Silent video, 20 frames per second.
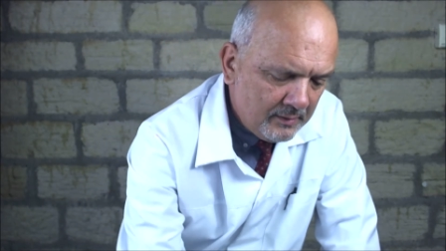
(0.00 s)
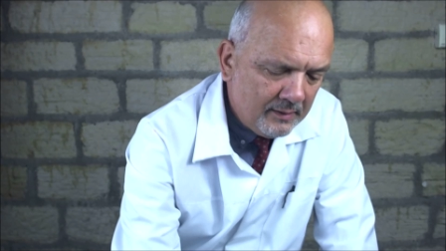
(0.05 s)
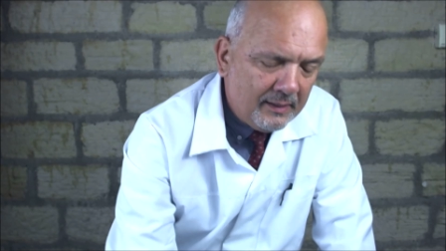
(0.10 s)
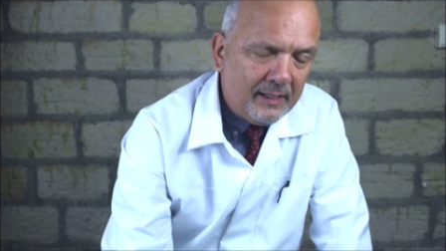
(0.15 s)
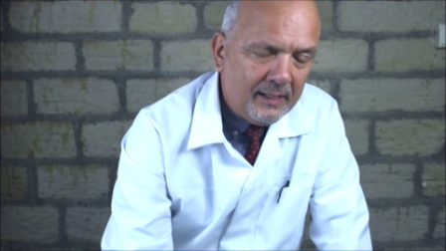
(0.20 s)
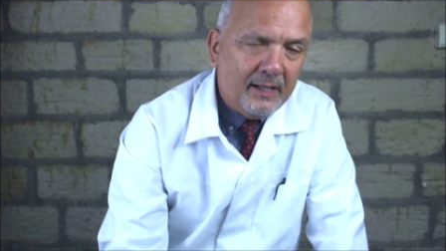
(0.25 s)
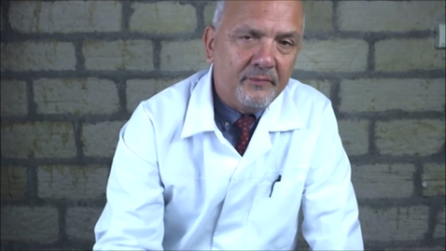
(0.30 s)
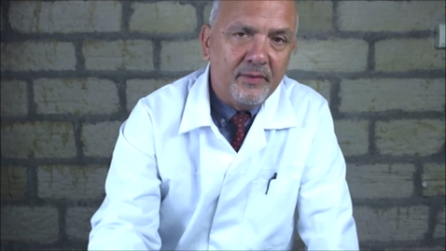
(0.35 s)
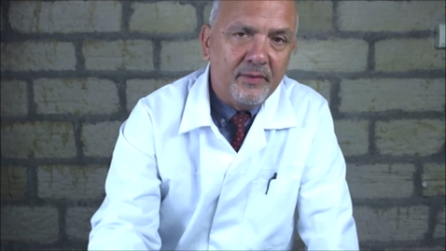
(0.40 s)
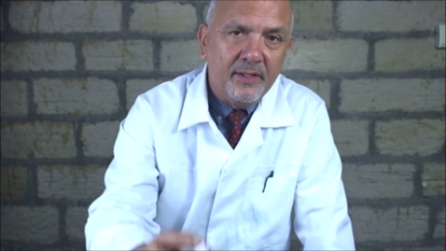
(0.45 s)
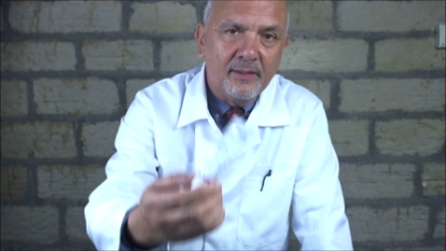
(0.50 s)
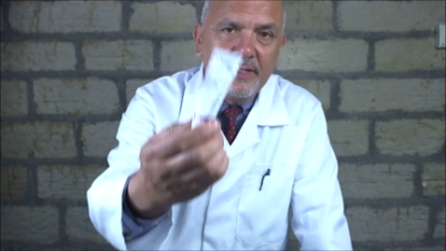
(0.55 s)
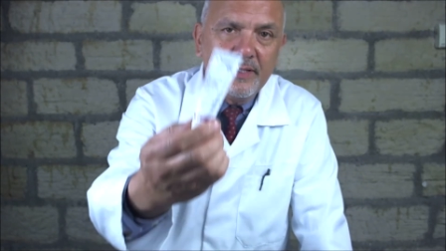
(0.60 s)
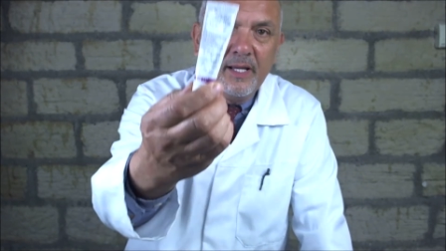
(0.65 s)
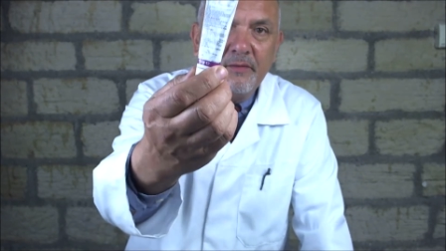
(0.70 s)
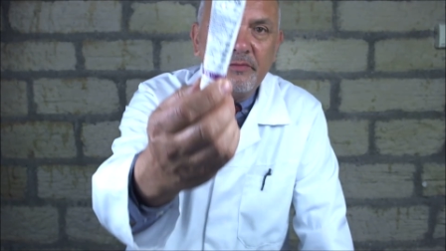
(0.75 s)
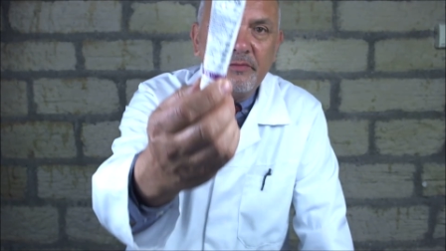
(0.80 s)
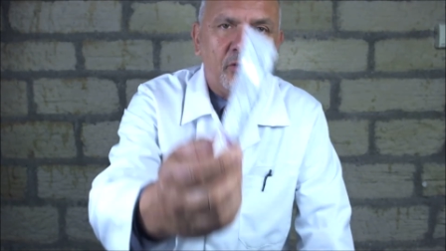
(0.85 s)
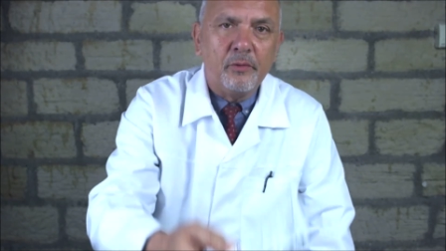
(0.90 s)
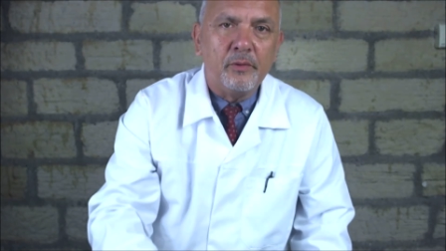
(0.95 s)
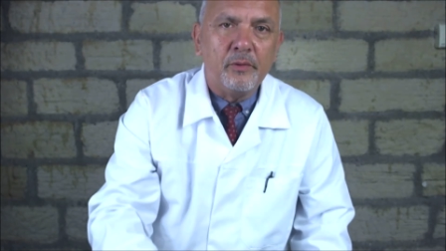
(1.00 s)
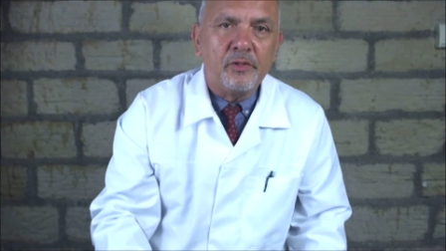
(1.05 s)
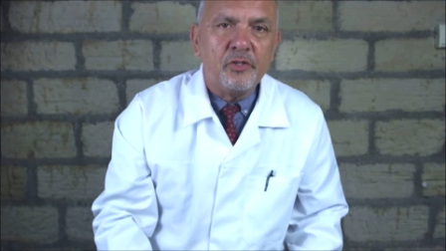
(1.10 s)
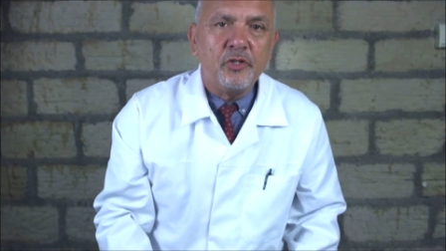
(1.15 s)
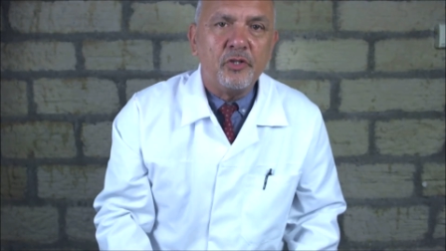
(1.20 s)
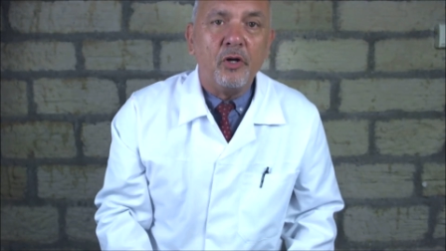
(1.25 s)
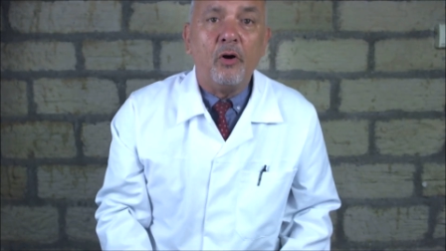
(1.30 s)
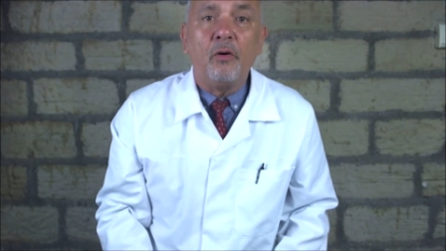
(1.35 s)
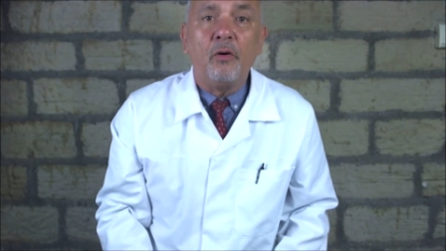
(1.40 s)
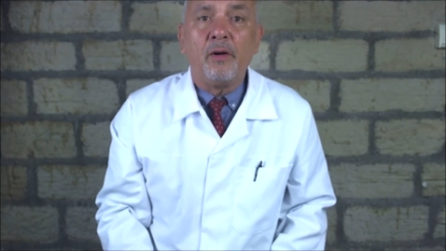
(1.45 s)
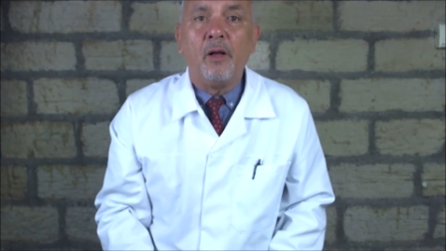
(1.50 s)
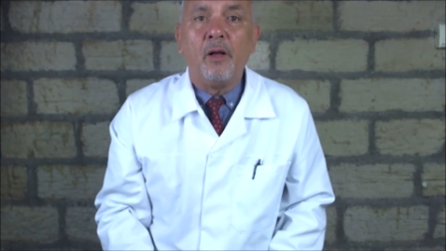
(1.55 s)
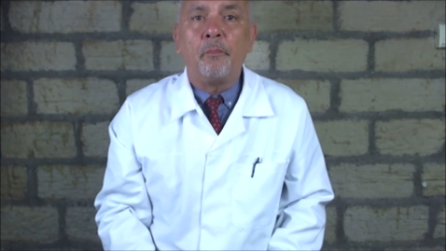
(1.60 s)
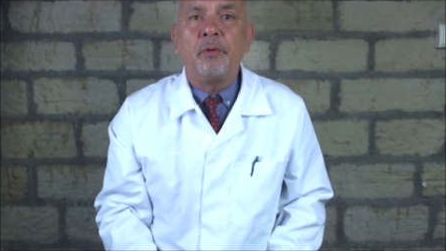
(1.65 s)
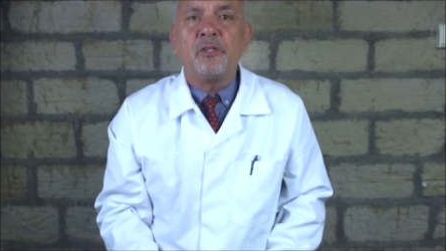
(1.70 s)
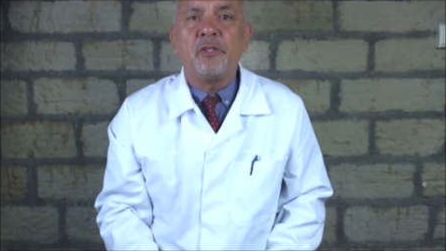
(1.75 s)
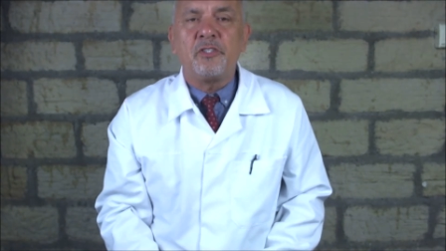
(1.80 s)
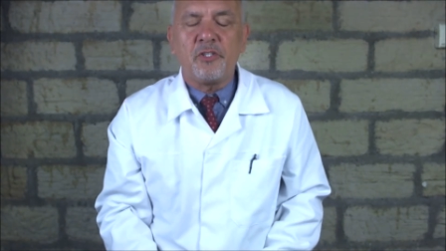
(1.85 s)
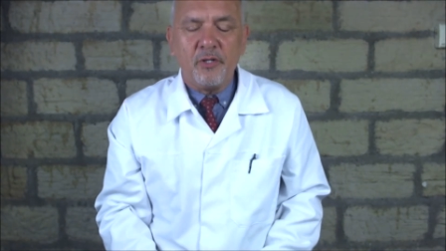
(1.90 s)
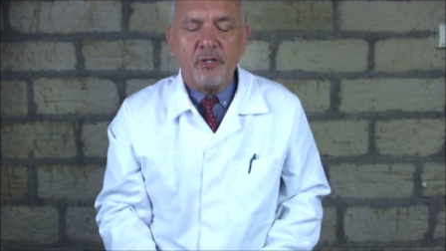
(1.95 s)
And they'll give you a, a
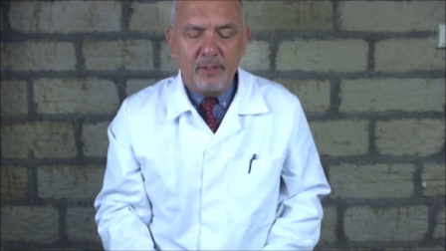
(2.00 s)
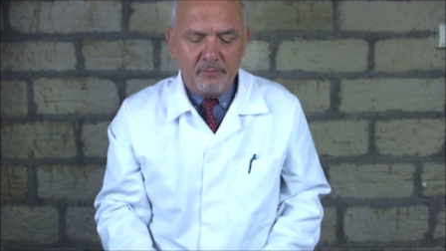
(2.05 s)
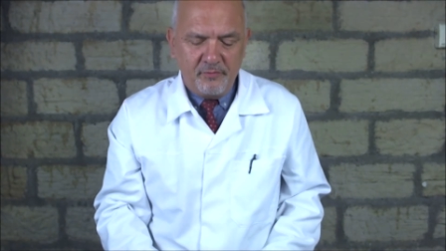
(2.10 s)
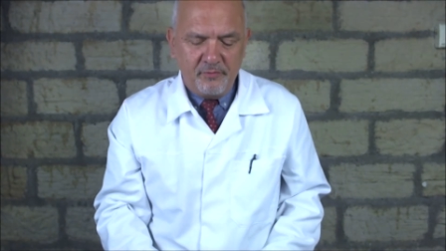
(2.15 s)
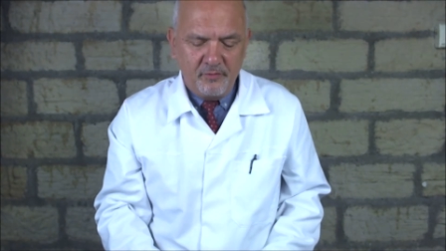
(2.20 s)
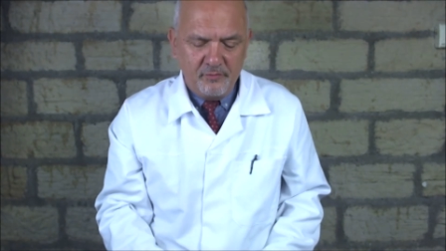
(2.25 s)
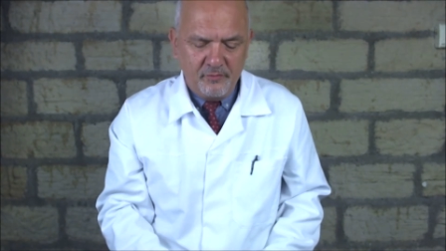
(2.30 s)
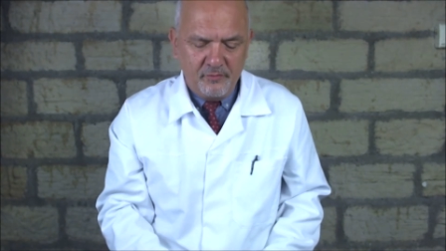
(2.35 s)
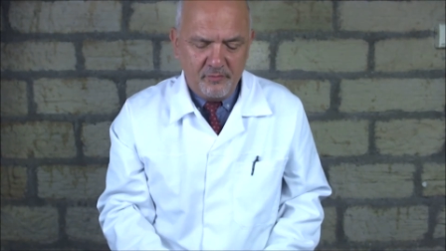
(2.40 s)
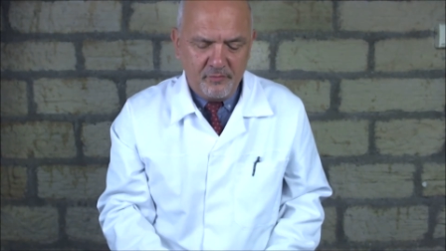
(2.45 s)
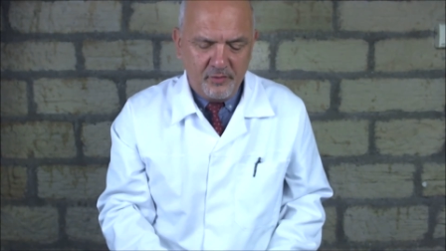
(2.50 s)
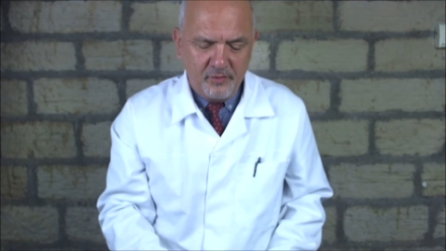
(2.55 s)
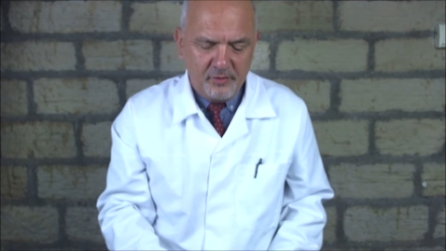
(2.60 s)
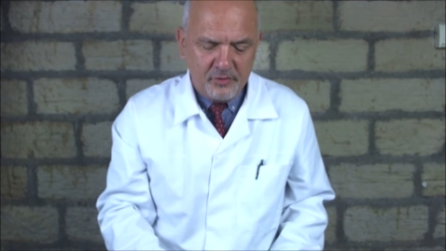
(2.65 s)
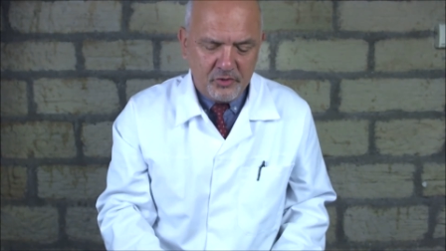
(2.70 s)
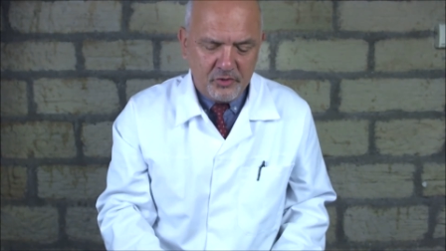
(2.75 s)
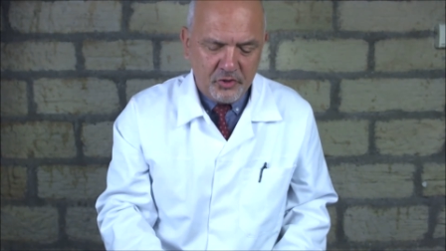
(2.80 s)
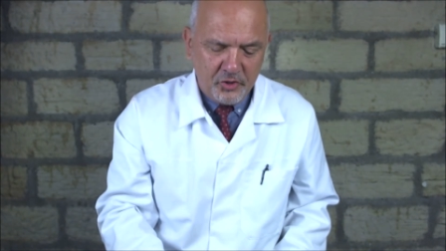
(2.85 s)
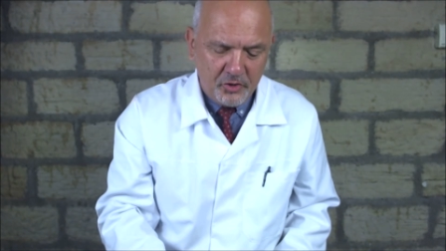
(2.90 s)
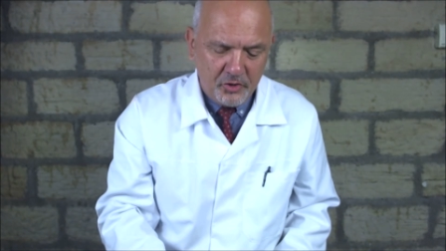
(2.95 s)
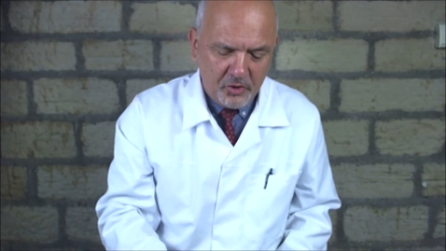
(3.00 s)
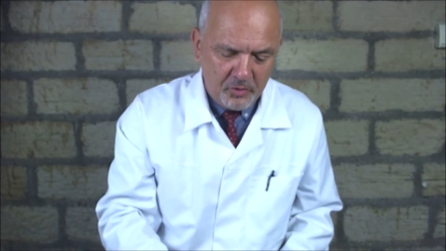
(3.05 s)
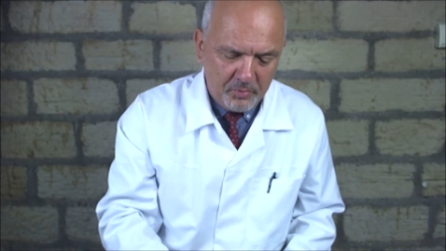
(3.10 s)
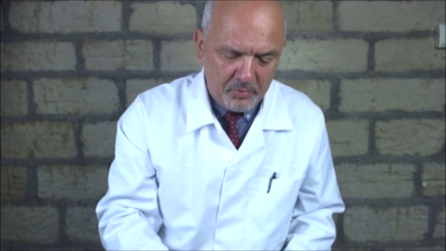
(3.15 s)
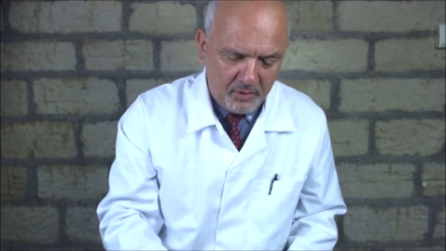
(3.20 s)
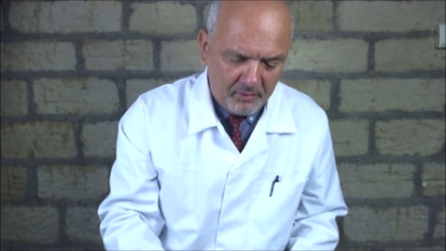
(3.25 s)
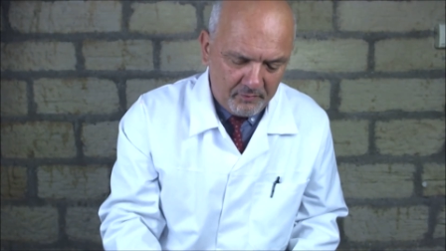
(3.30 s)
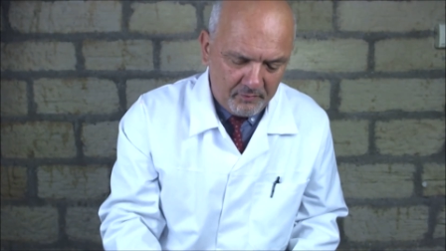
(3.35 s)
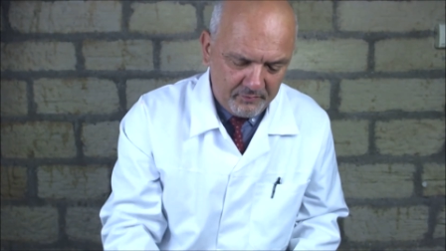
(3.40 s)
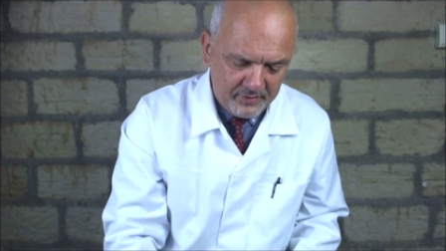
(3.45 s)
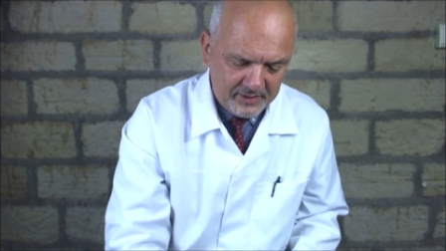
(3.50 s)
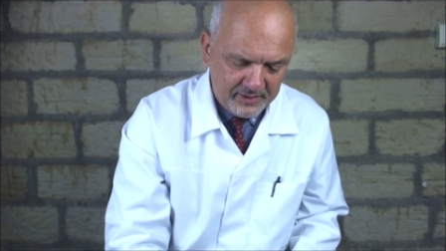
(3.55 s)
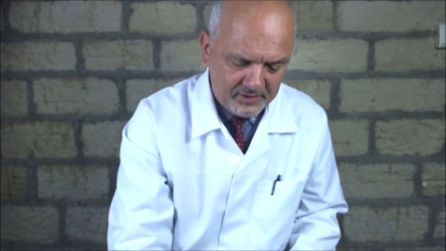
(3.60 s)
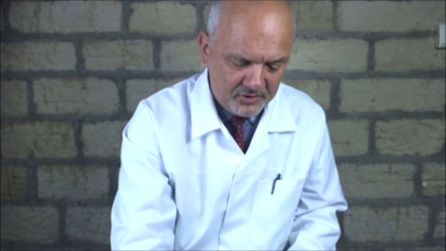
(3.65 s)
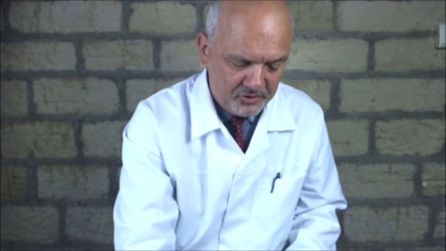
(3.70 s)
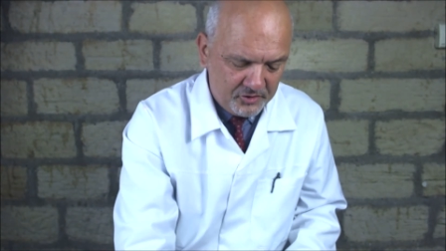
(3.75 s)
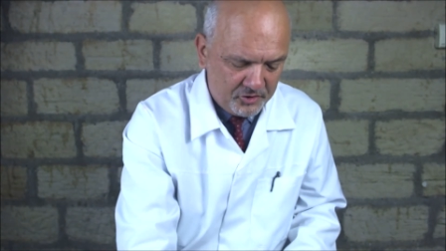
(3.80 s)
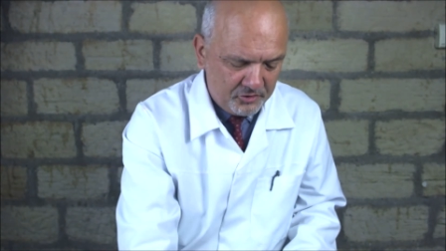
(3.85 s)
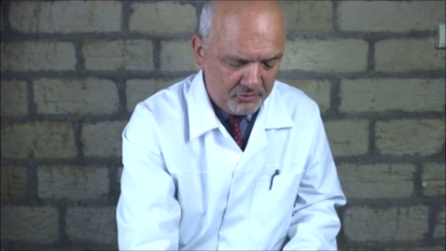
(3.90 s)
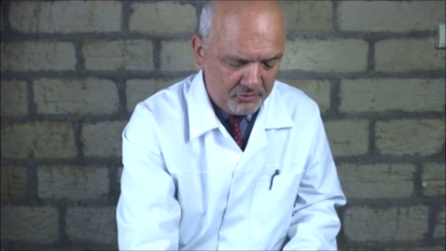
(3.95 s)
prescription for a tube of this
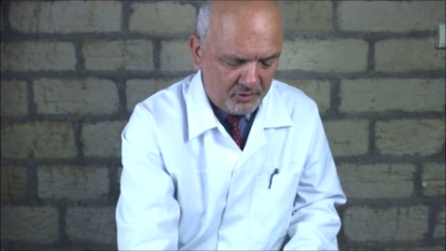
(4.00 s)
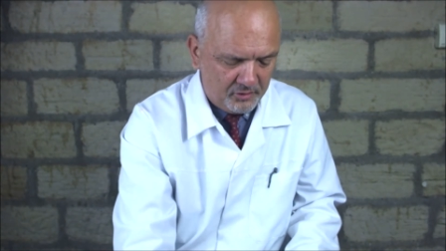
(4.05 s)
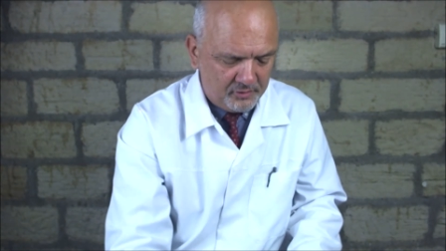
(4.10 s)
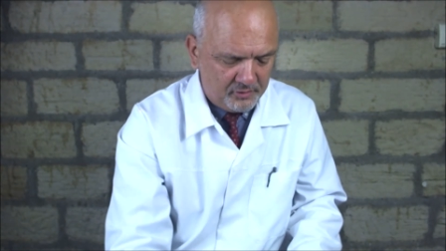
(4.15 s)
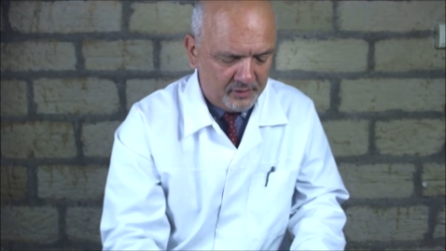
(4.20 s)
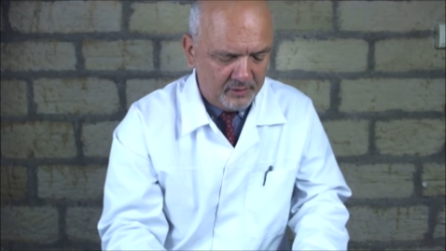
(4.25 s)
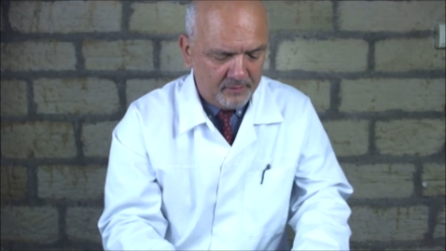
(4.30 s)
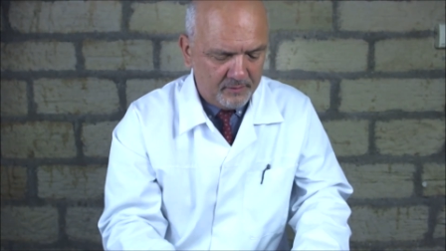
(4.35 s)
drug.